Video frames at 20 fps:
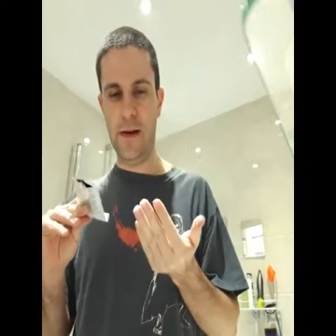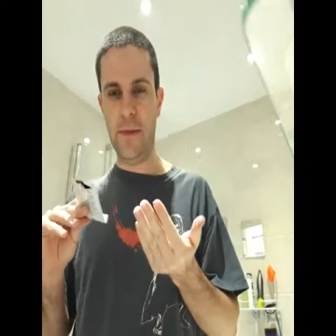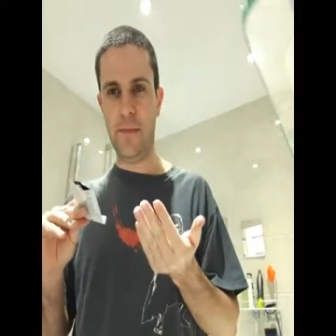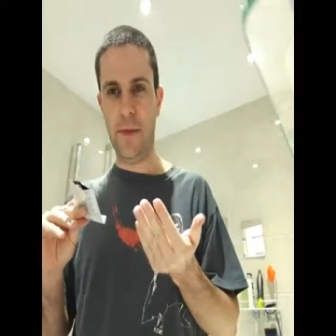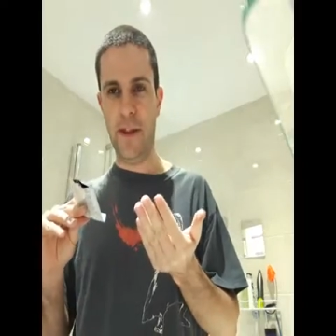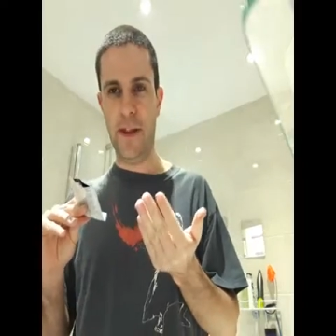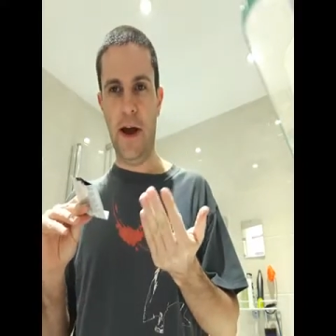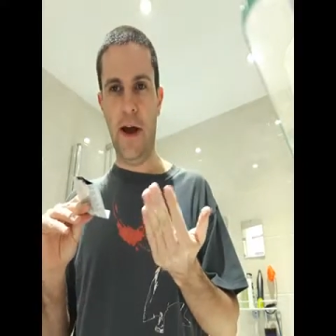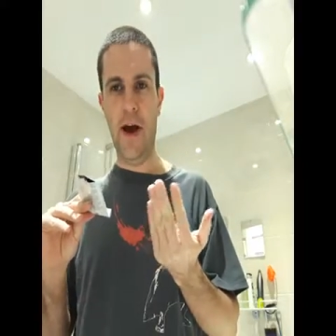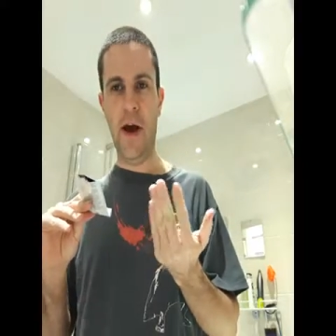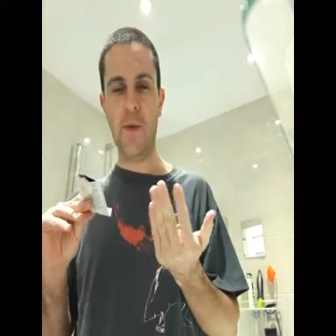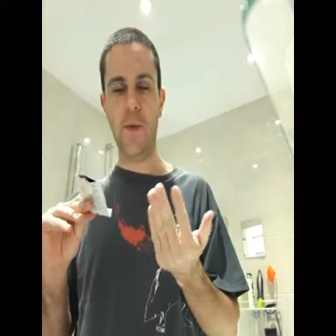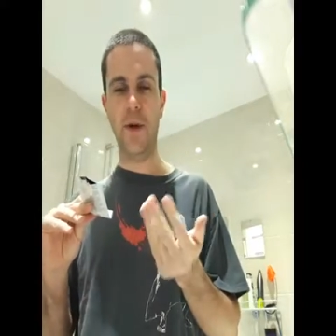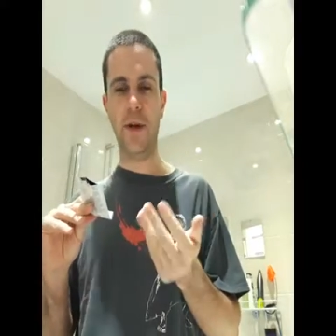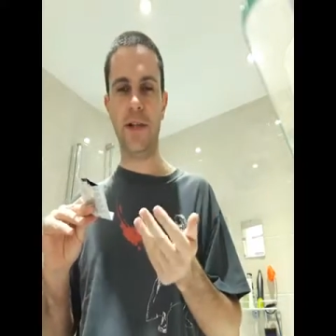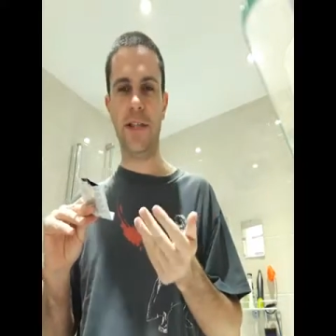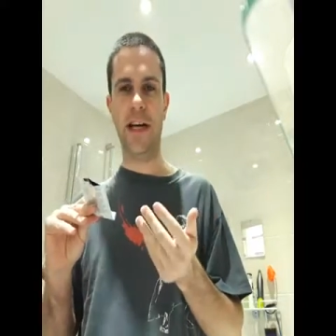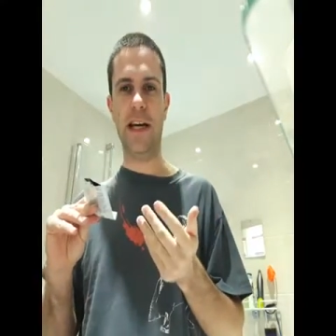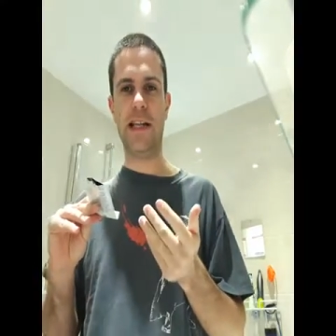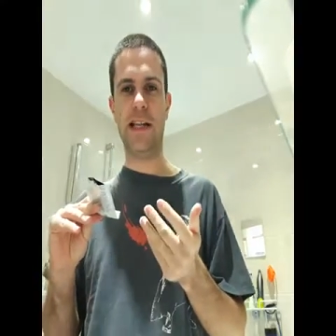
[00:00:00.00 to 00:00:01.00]
But now I
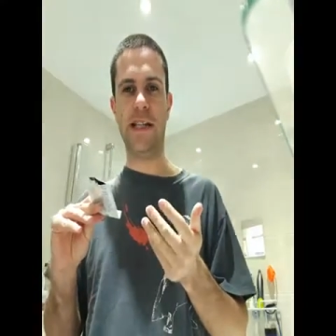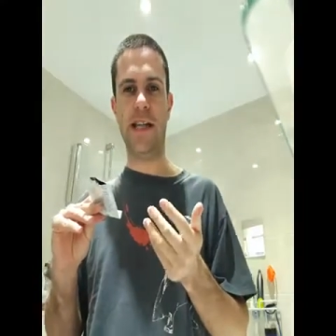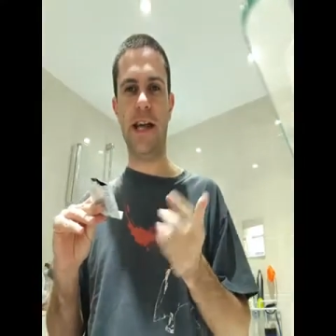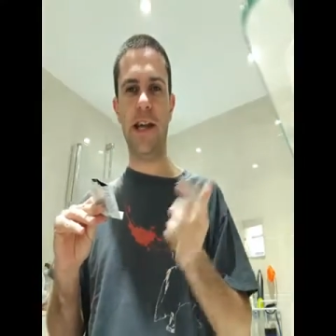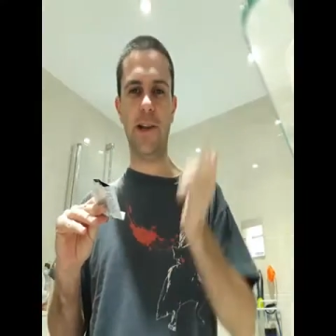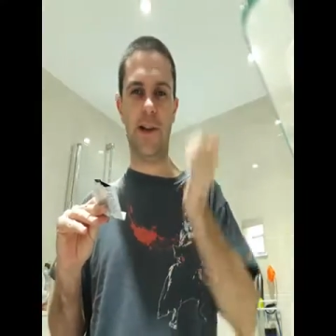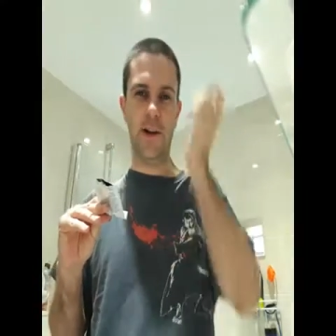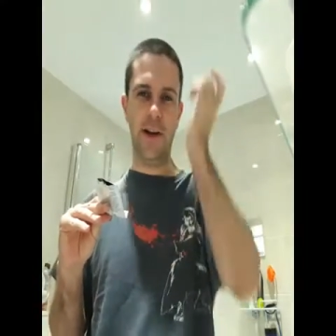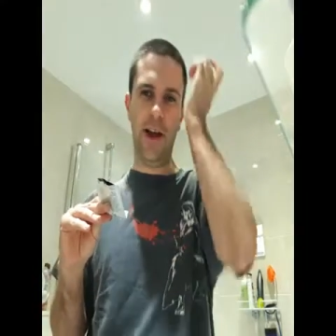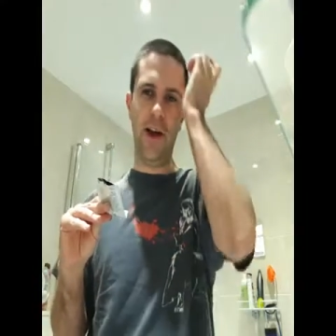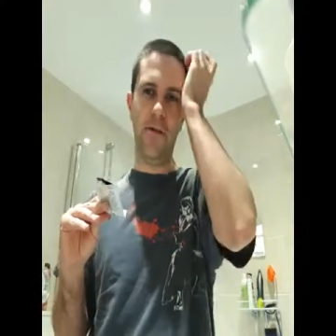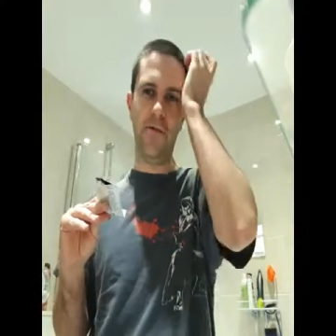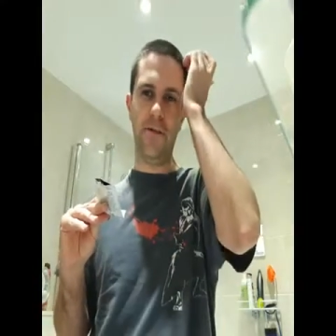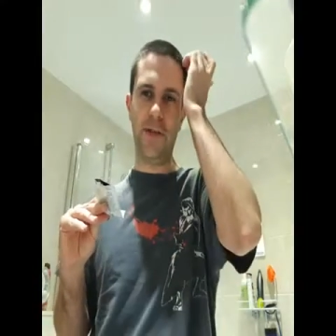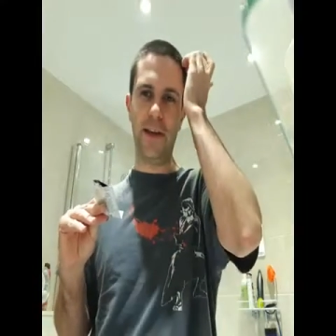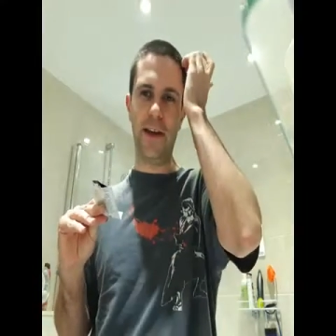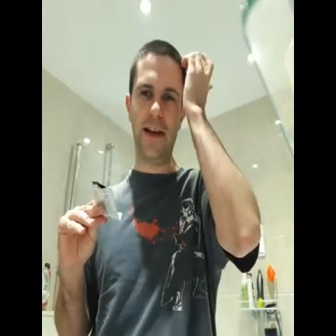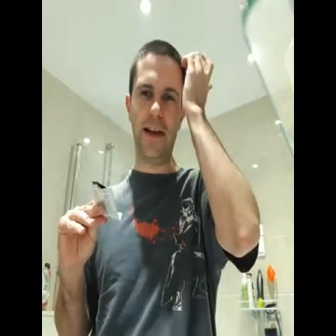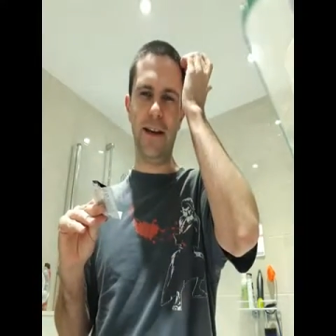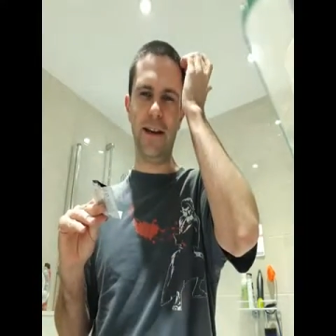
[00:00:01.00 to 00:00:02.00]
watch it as an adult and I'm
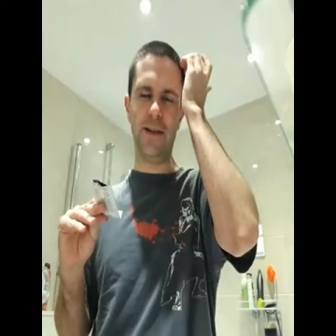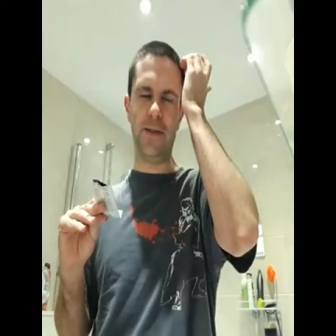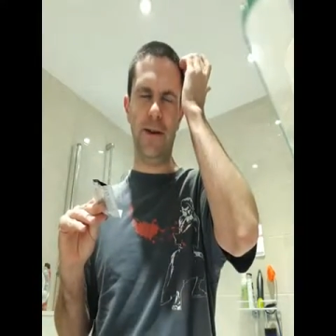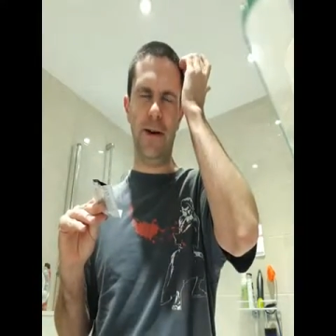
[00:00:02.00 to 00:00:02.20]
thinking,